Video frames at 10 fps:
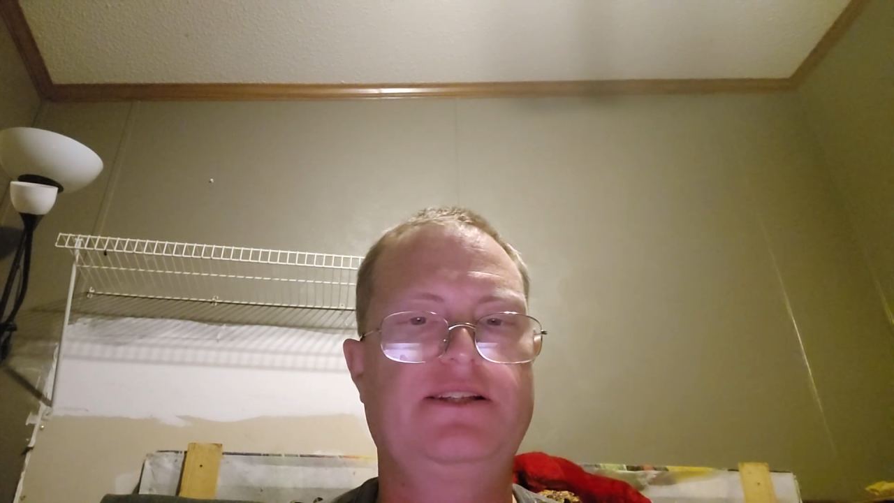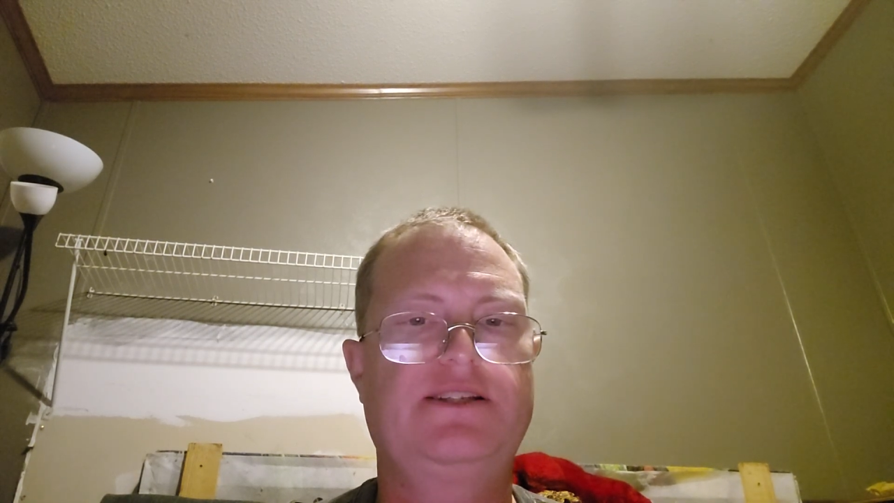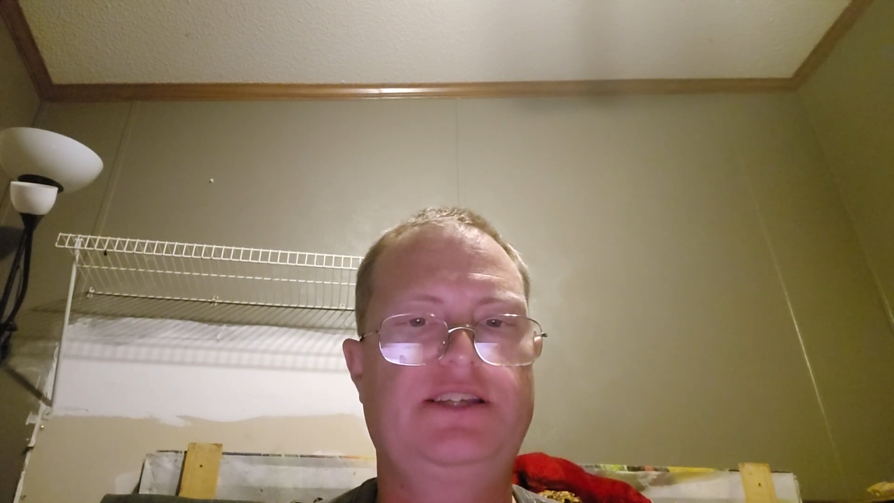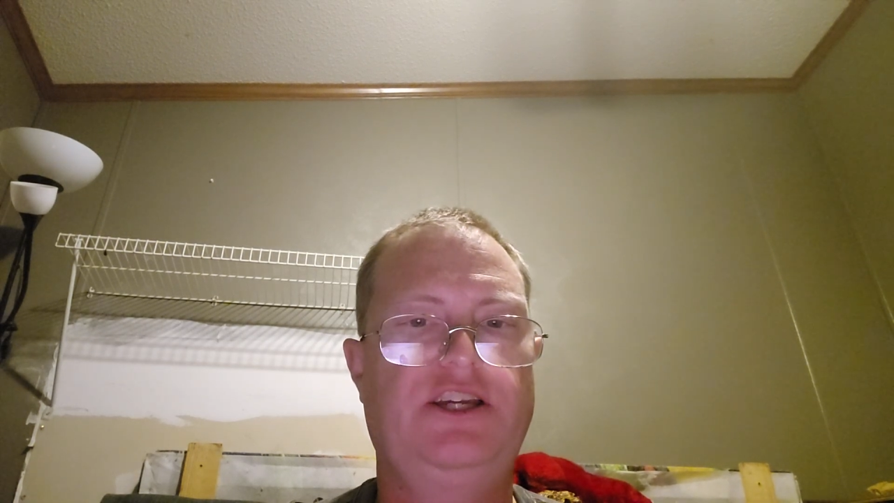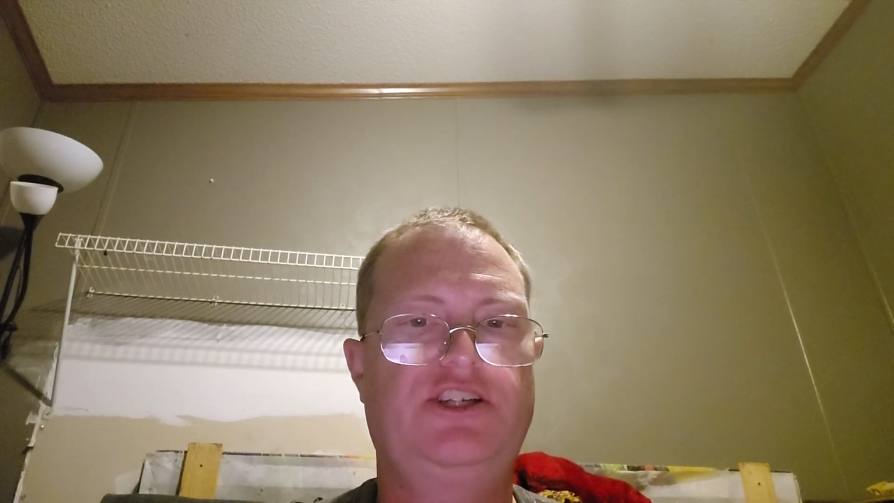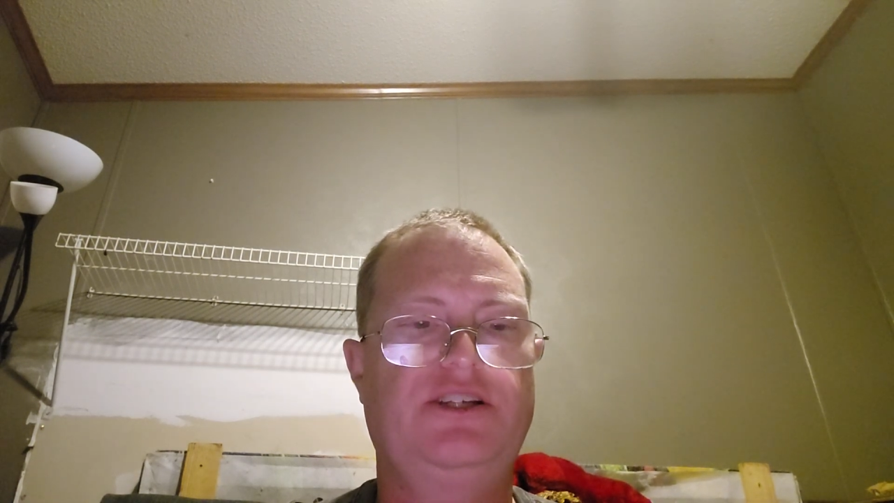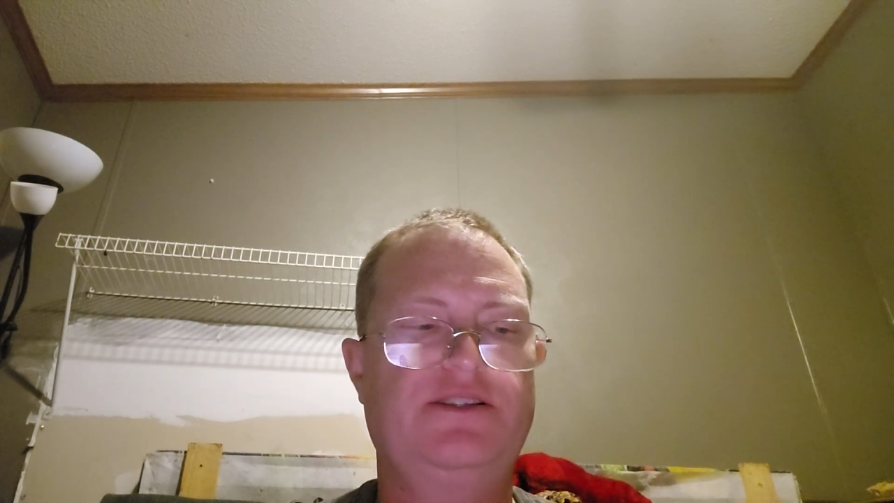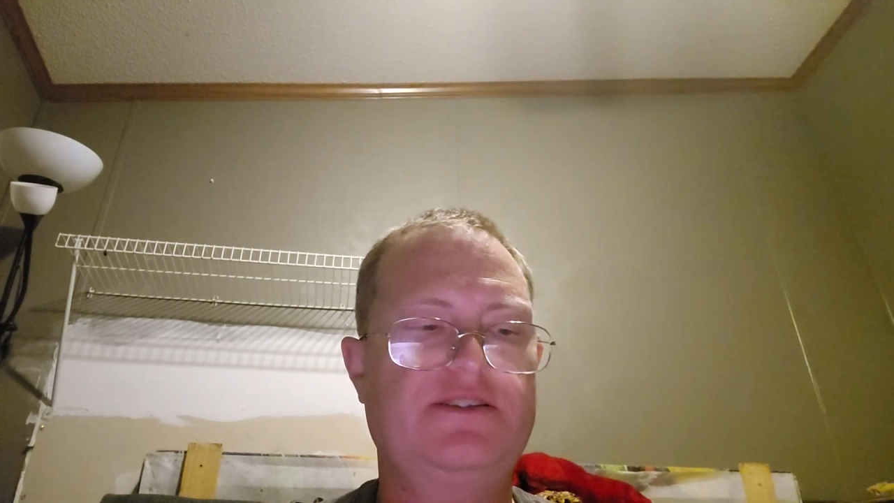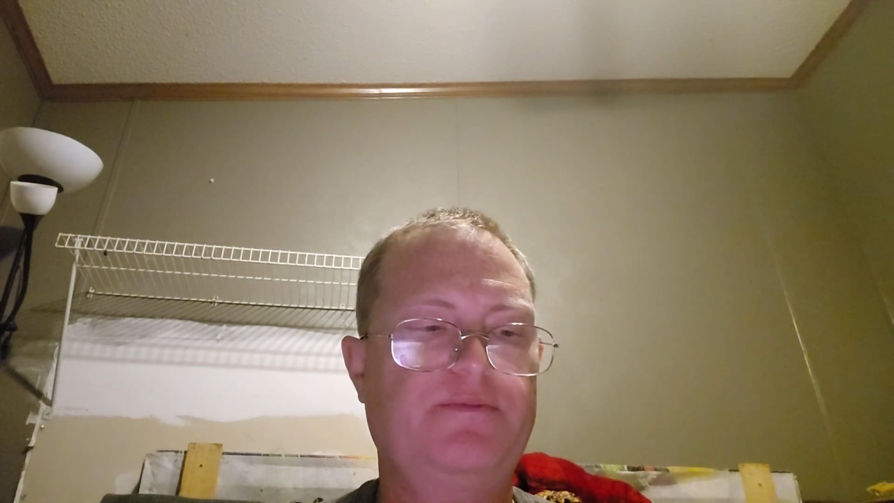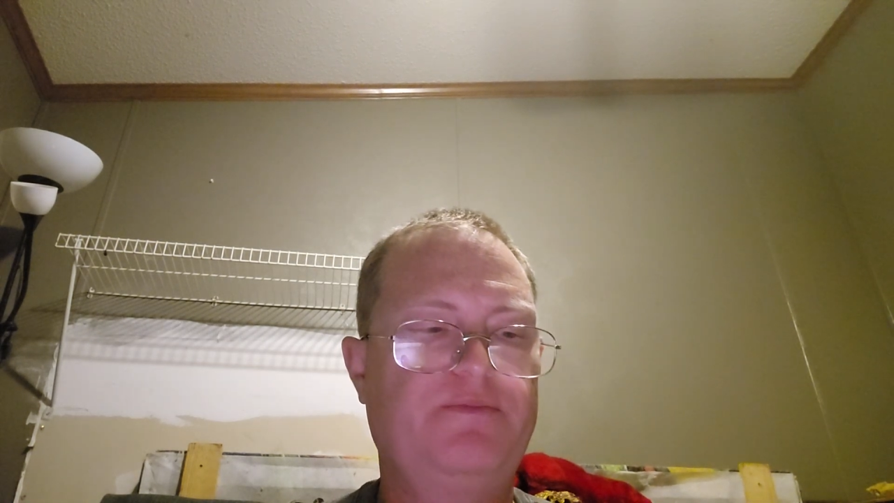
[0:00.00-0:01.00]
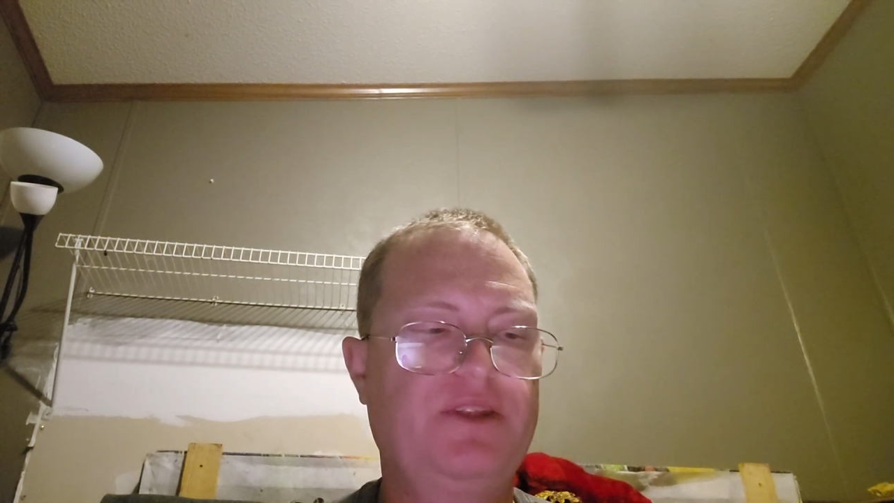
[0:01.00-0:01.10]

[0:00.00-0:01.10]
decisions.